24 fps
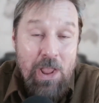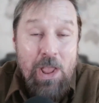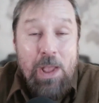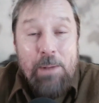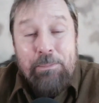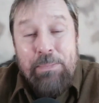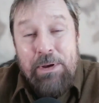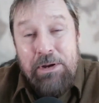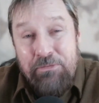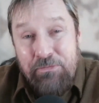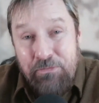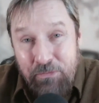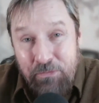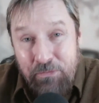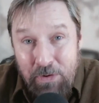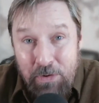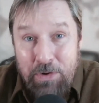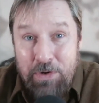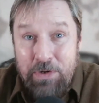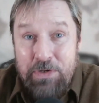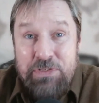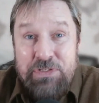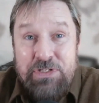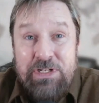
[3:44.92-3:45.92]
But
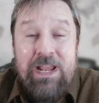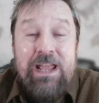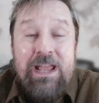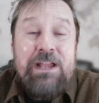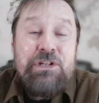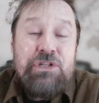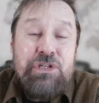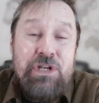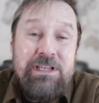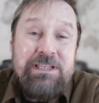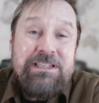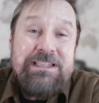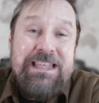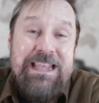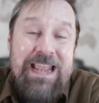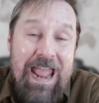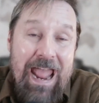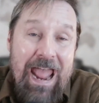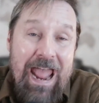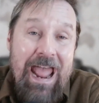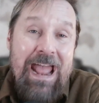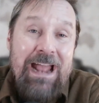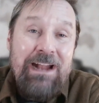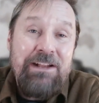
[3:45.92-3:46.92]
first, just the
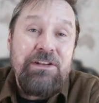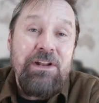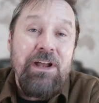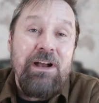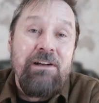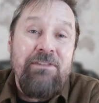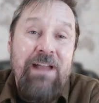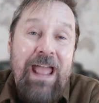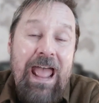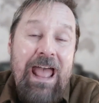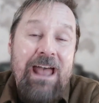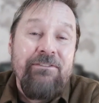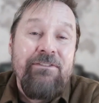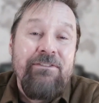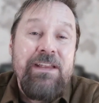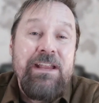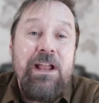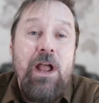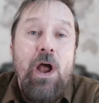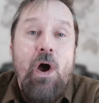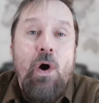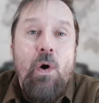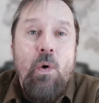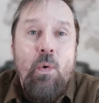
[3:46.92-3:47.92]
act of
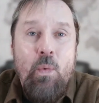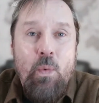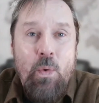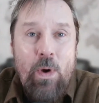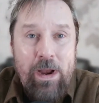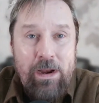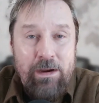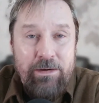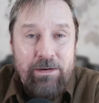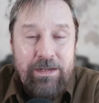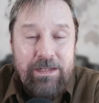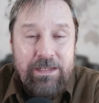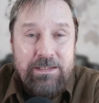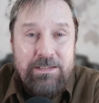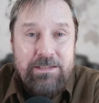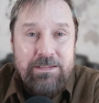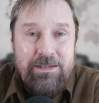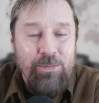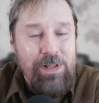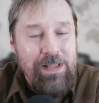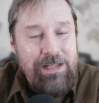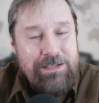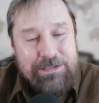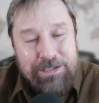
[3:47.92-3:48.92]
having awareness.
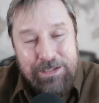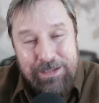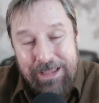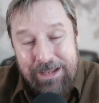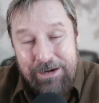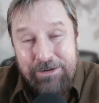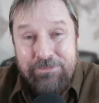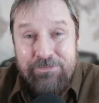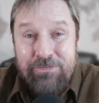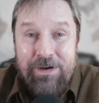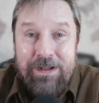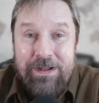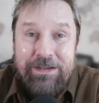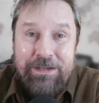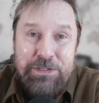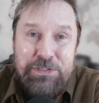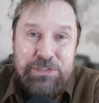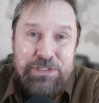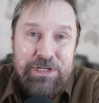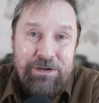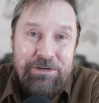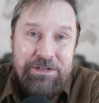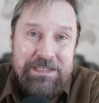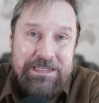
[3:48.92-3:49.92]
That's a lot of fun to
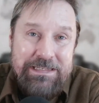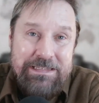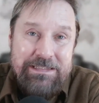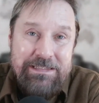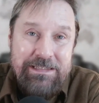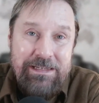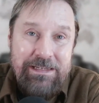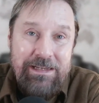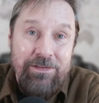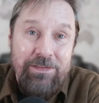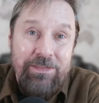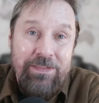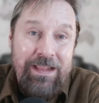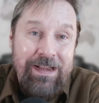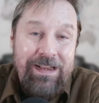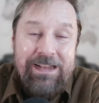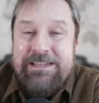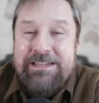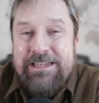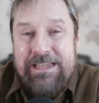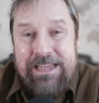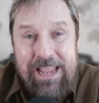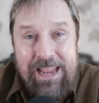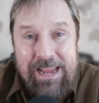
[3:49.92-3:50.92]
start to see that
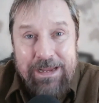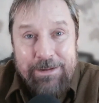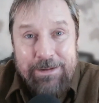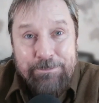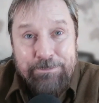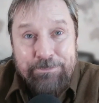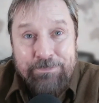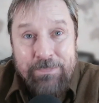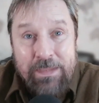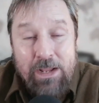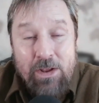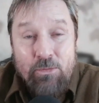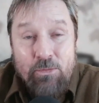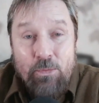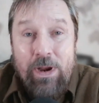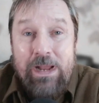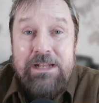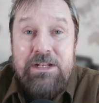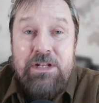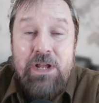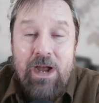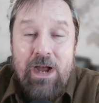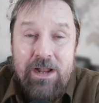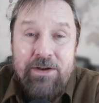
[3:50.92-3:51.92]
it's a game,
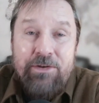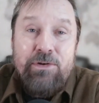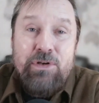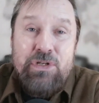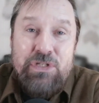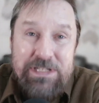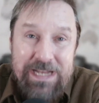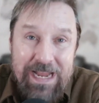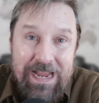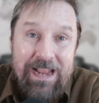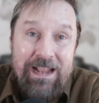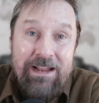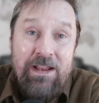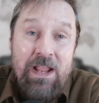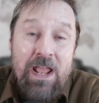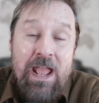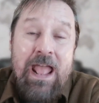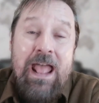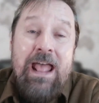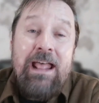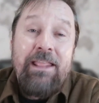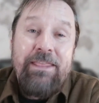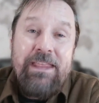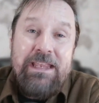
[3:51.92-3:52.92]
right? To understand
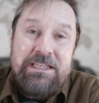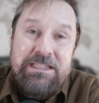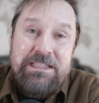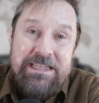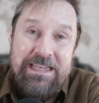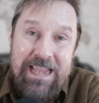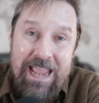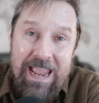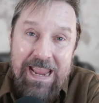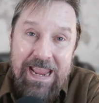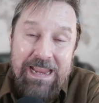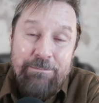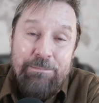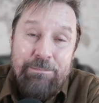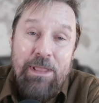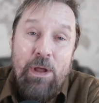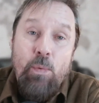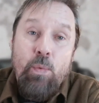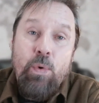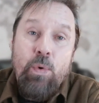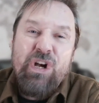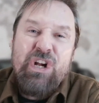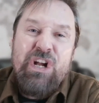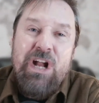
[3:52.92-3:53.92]
this game that
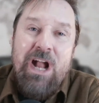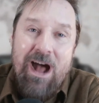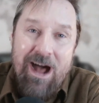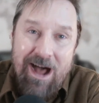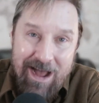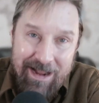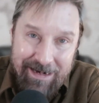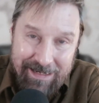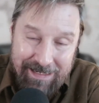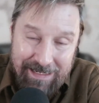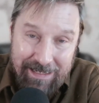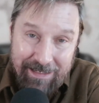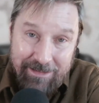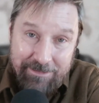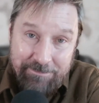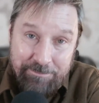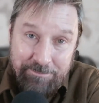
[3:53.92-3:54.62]
we're caught in.